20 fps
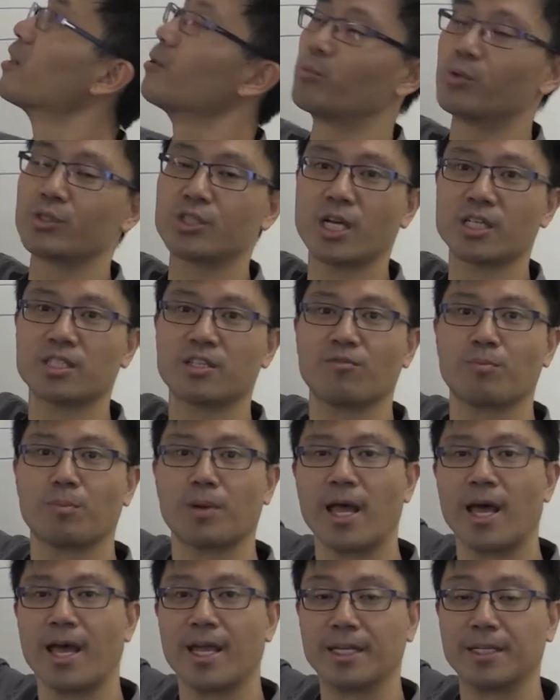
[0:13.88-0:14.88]
the projective
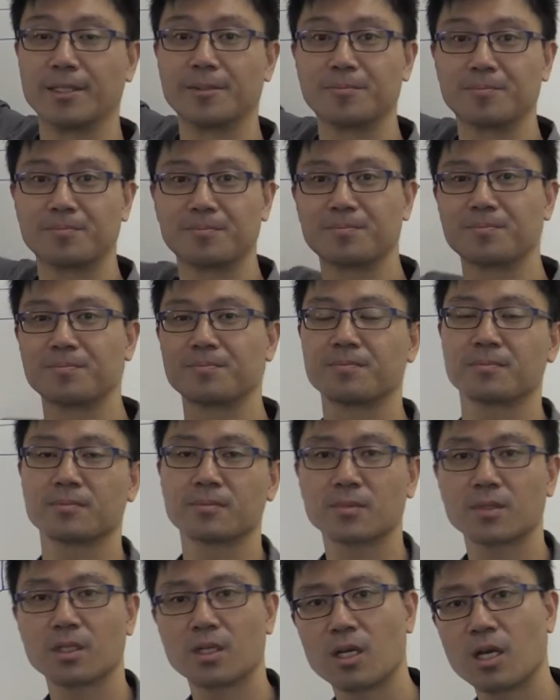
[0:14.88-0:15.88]
plane.
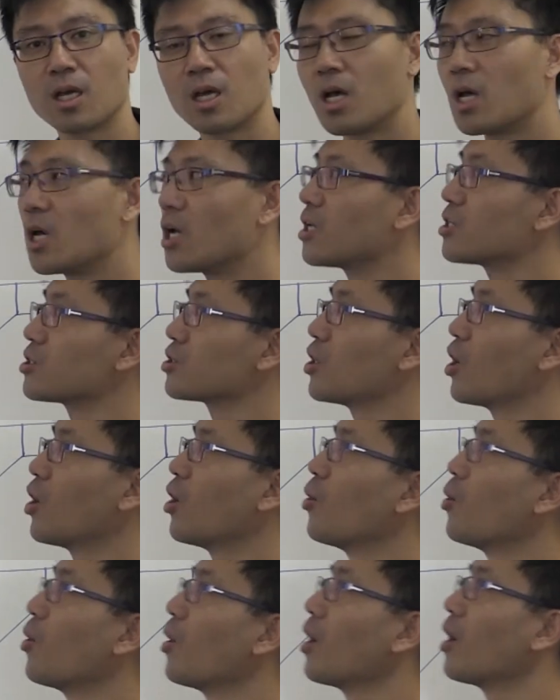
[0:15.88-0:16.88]

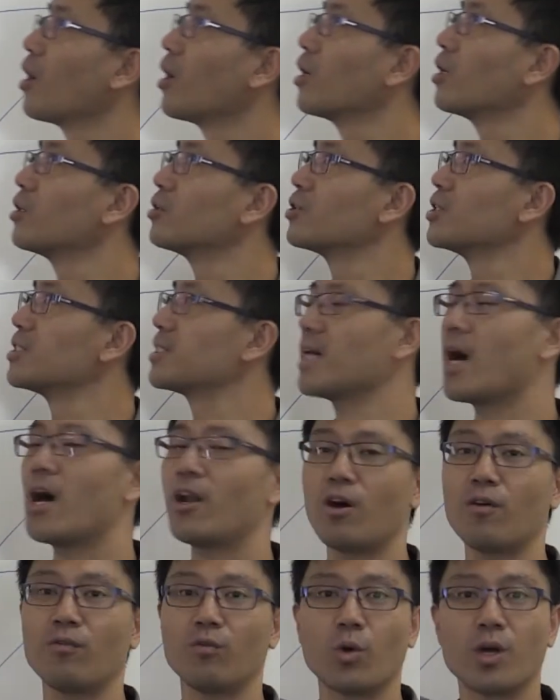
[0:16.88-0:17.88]
So to
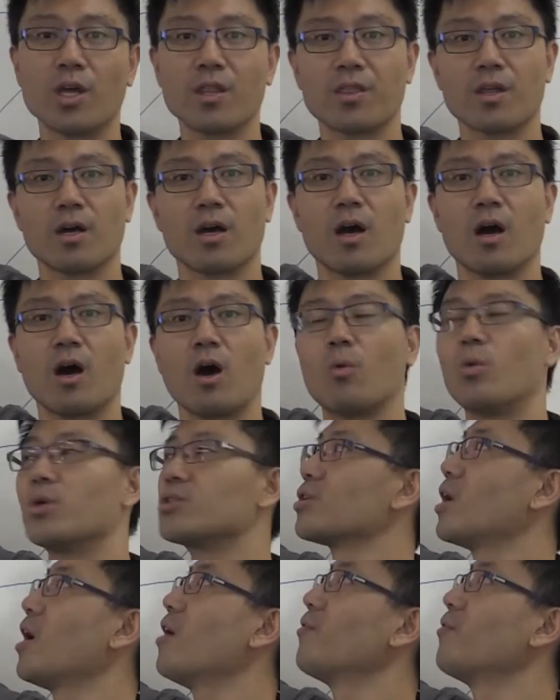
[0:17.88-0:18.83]
start off with, I want to